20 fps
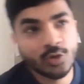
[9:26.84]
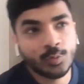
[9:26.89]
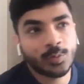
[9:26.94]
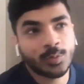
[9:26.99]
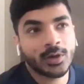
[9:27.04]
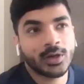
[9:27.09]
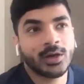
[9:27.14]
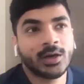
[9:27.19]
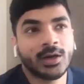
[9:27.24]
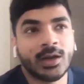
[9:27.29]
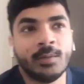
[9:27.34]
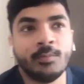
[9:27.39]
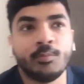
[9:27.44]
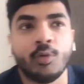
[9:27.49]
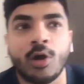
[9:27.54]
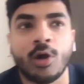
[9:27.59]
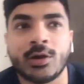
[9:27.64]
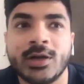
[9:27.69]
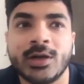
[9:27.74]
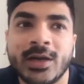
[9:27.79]
super
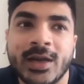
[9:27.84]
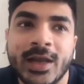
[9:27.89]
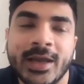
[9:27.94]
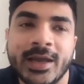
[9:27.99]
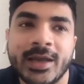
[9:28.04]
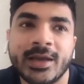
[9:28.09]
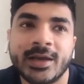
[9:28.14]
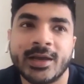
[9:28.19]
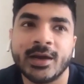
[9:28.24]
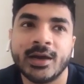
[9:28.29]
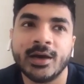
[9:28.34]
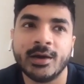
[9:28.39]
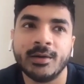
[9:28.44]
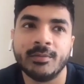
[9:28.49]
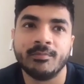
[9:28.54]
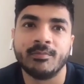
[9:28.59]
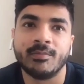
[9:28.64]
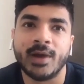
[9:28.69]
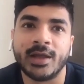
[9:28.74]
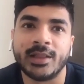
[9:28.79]
important. Like,
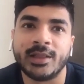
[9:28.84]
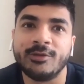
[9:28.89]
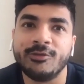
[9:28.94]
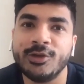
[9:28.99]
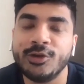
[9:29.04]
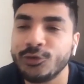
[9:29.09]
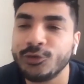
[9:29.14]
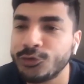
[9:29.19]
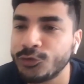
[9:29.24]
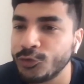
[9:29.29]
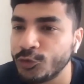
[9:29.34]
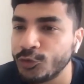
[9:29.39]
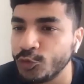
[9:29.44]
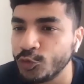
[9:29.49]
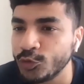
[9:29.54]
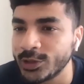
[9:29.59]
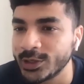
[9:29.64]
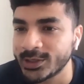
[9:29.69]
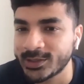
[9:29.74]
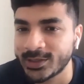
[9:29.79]
I think we used to
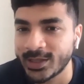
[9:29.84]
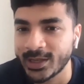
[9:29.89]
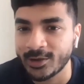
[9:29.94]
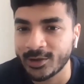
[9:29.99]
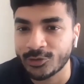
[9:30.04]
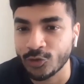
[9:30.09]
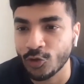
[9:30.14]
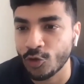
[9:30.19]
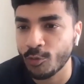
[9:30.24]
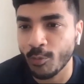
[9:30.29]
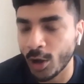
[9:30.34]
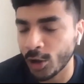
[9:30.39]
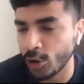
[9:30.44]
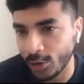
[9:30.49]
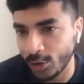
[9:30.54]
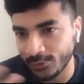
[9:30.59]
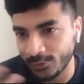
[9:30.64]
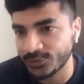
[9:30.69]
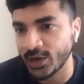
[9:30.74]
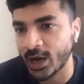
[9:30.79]
do this thing. So, a
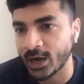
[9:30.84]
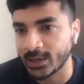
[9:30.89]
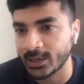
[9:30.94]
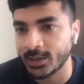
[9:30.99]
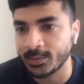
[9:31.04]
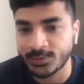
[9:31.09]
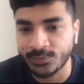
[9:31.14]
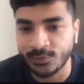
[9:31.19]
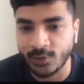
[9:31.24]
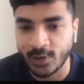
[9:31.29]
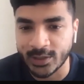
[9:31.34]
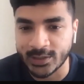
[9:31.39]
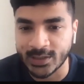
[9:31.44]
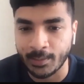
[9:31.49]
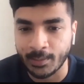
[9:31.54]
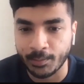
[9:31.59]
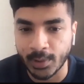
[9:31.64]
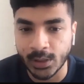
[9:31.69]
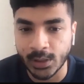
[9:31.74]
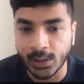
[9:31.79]
lot of startups, for
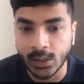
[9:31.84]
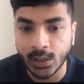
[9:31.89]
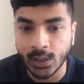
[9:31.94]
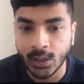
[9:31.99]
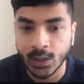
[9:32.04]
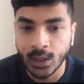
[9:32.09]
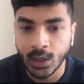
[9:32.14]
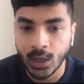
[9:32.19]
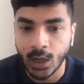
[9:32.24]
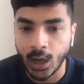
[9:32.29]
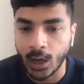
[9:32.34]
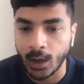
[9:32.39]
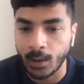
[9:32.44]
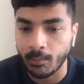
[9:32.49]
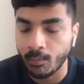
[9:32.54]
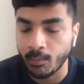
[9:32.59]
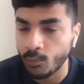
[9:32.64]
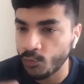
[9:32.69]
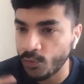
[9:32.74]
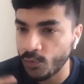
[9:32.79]
example,
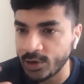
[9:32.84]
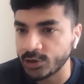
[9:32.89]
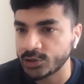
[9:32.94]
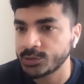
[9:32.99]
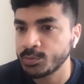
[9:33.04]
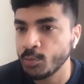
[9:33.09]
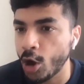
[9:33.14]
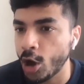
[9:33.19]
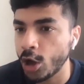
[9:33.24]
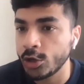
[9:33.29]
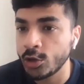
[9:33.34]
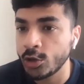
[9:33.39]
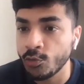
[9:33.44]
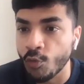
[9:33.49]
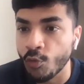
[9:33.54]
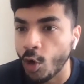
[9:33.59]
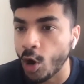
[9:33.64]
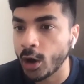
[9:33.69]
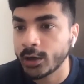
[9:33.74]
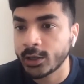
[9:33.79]
when you're small,
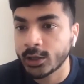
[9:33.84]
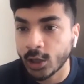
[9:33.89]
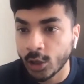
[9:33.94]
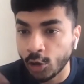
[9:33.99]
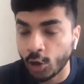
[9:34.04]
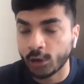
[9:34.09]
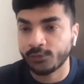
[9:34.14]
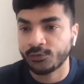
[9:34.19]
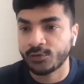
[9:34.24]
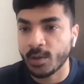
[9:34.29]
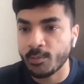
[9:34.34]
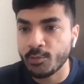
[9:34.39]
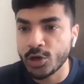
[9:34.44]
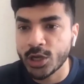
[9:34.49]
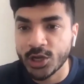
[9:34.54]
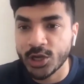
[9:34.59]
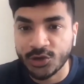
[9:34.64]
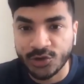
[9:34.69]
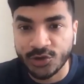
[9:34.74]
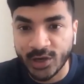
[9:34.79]
you want a lot of
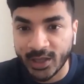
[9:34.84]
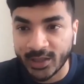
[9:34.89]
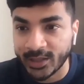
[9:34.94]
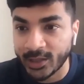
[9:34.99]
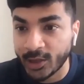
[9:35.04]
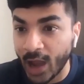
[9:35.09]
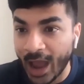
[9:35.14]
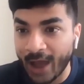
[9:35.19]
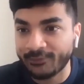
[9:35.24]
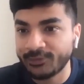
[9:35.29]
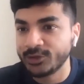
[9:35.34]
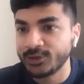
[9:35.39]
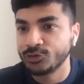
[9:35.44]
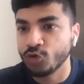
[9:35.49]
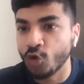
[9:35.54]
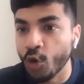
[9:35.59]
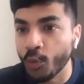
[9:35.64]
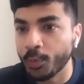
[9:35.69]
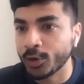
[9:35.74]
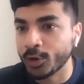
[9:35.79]
communication and you have
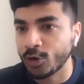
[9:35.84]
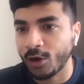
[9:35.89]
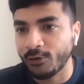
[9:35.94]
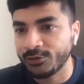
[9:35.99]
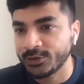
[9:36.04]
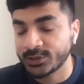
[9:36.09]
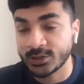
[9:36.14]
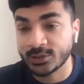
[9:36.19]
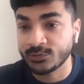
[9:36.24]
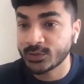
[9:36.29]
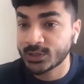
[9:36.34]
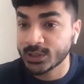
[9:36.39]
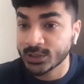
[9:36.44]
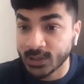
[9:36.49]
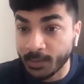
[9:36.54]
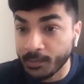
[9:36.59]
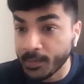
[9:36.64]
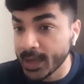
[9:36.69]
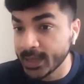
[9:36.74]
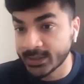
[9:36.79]
these open offices, which
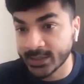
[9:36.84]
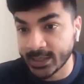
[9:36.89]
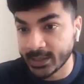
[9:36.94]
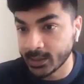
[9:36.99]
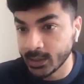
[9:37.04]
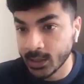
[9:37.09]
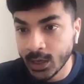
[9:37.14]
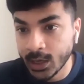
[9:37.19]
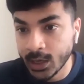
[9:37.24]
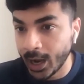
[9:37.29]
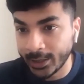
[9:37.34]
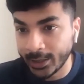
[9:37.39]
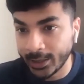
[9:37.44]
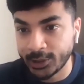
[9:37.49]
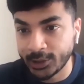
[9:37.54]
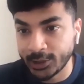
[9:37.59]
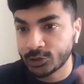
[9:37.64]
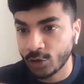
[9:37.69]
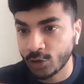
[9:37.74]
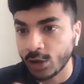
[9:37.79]
is amazing. I
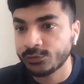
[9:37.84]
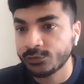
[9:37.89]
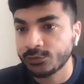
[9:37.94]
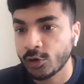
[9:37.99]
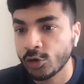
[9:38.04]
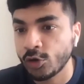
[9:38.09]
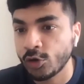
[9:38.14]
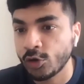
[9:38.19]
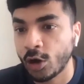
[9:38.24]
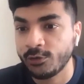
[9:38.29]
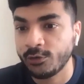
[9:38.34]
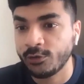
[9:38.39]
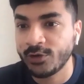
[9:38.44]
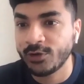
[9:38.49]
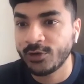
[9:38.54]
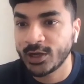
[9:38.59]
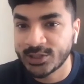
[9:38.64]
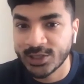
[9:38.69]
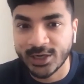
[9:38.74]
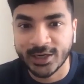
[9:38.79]
think it solves for a lot of
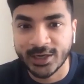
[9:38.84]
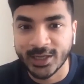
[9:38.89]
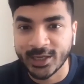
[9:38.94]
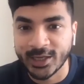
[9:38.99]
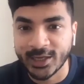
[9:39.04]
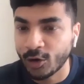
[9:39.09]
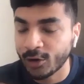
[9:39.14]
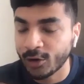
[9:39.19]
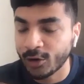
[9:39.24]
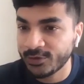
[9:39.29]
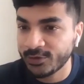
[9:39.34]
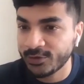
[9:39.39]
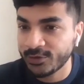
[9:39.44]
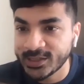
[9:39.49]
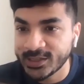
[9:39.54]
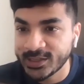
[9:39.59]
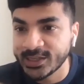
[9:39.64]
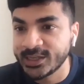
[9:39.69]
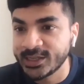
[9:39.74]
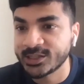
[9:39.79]
agility, a lot of
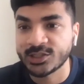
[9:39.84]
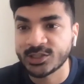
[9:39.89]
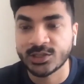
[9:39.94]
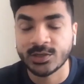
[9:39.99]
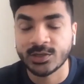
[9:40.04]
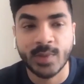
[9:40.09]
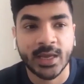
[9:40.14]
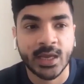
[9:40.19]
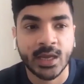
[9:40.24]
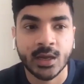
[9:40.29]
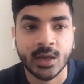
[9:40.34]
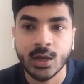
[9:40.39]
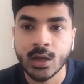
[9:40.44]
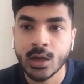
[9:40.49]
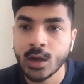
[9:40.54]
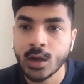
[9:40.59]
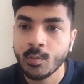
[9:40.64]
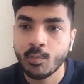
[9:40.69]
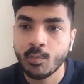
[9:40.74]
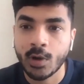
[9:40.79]
easy decision making.
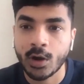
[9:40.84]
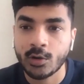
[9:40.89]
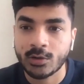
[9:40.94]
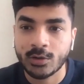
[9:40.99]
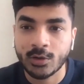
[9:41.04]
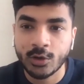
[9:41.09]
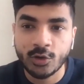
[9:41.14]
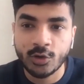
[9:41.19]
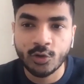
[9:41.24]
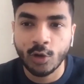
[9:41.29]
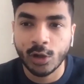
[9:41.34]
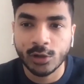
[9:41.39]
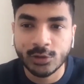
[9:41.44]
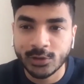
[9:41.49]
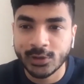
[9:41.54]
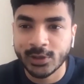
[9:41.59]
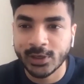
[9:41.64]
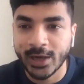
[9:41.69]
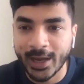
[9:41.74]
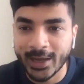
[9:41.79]
But you
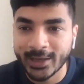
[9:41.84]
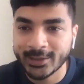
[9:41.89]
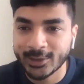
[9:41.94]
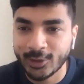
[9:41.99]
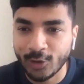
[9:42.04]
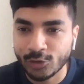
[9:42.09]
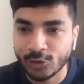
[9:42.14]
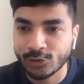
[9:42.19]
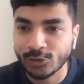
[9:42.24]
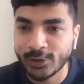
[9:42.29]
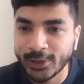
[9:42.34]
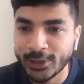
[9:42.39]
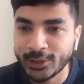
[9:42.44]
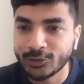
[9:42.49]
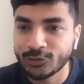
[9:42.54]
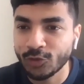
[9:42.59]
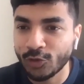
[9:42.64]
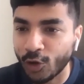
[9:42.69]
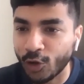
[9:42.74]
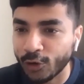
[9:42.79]
also realize it also
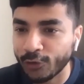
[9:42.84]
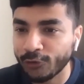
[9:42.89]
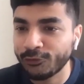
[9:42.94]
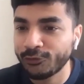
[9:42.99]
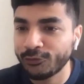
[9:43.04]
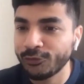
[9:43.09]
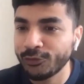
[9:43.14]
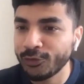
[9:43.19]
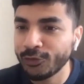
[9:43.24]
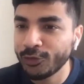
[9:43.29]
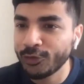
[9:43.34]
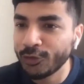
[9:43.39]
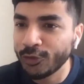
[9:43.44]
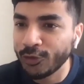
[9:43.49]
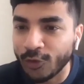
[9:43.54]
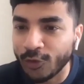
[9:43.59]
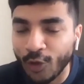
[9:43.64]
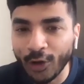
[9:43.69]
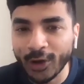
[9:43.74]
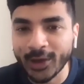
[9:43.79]
leads to a lot of
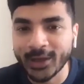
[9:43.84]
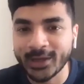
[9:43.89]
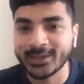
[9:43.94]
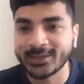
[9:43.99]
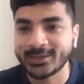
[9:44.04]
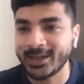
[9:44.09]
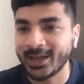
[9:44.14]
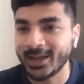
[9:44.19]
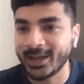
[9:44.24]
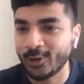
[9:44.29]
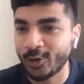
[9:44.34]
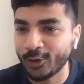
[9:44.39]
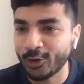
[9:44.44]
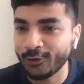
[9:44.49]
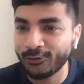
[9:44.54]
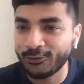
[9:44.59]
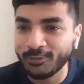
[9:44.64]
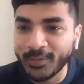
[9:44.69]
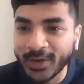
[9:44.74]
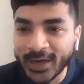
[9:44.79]
noise and a
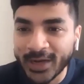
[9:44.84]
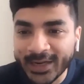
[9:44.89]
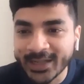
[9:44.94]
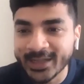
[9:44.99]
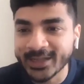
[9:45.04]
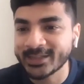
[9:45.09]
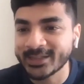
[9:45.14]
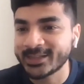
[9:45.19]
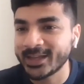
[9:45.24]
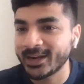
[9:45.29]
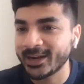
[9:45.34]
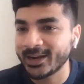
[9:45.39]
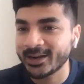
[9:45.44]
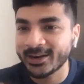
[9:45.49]
lot of meetings that